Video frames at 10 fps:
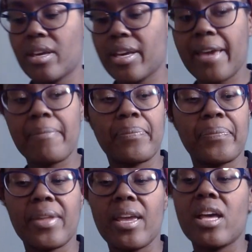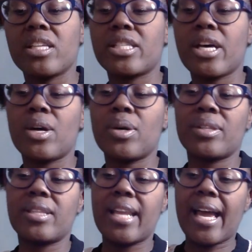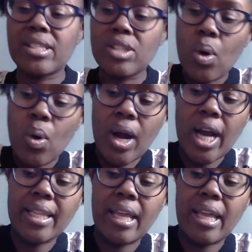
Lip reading: Okay, so the next cord